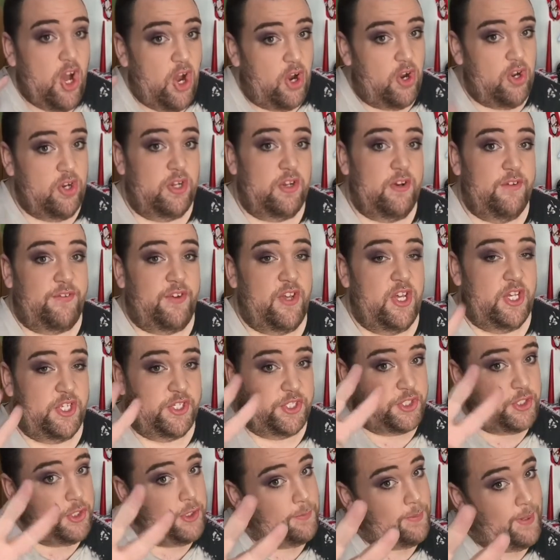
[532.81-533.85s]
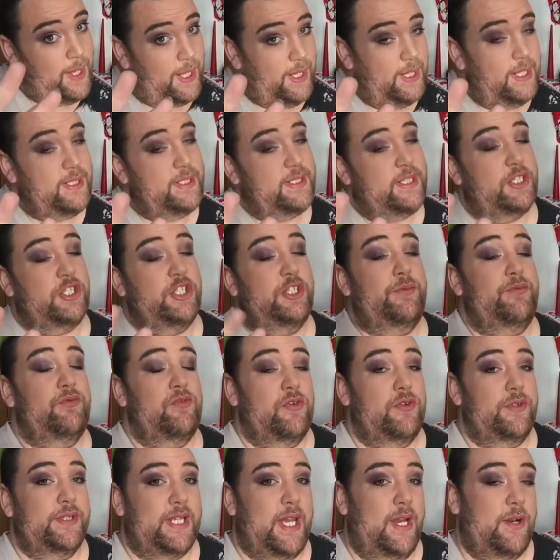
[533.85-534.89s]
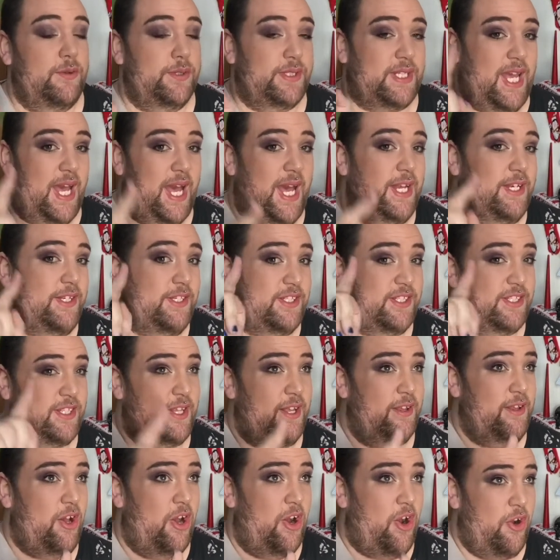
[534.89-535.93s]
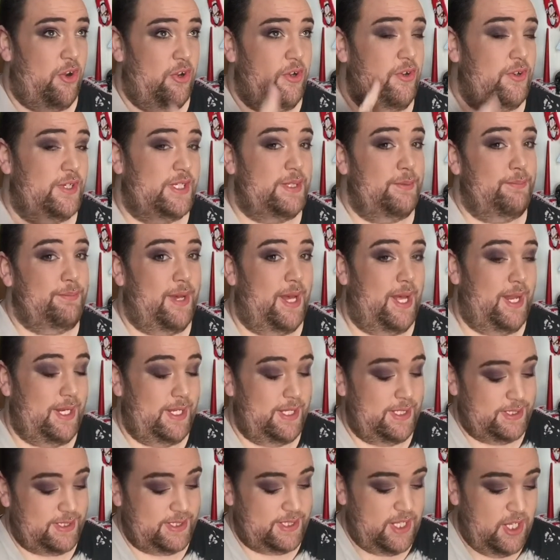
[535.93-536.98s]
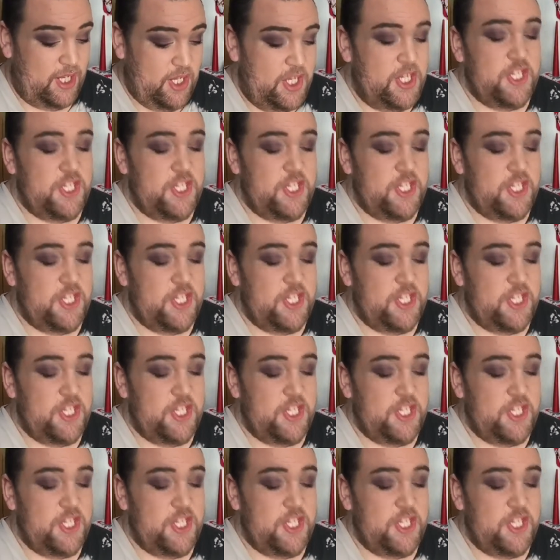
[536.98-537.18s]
I love her two palettes that she brought out and highlighting palettes.